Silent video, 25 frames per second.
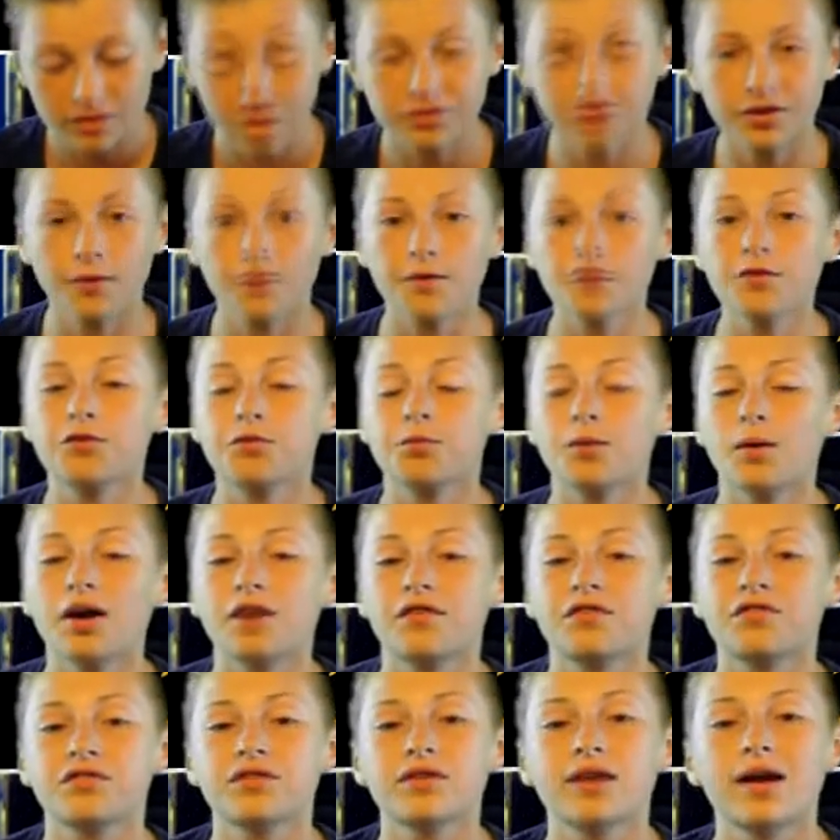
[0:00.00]
Terrence
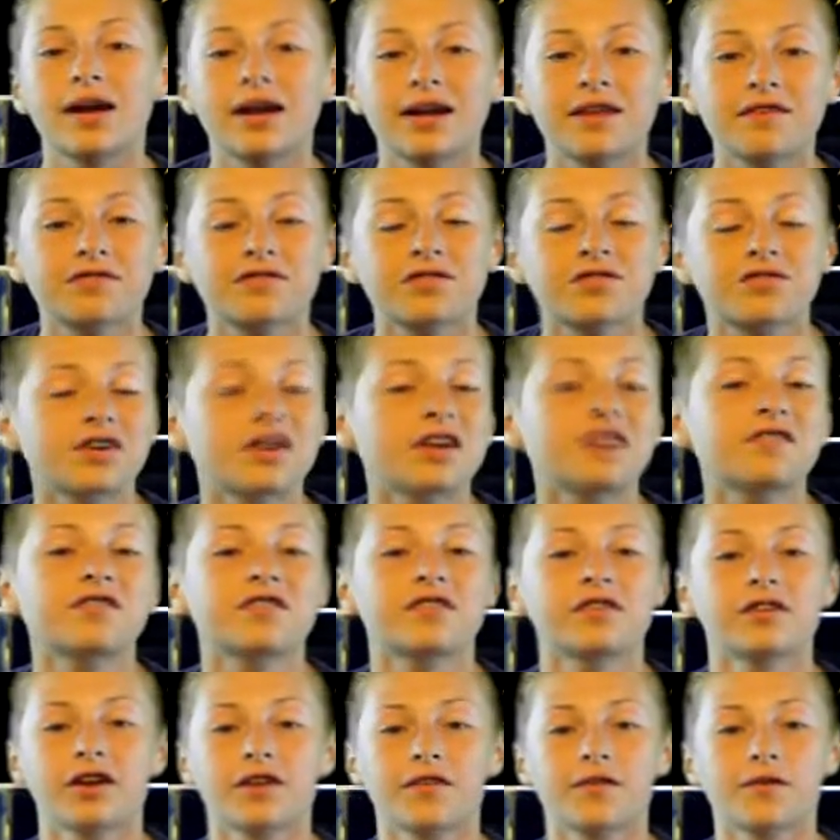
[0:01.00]
West against the Saints
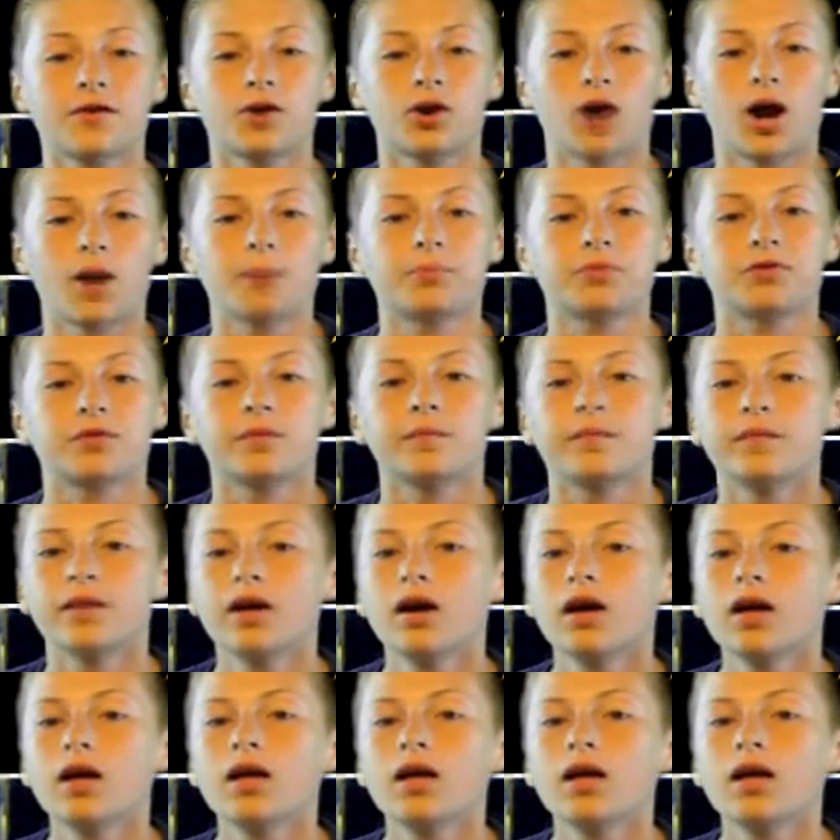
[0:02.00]
is another good option.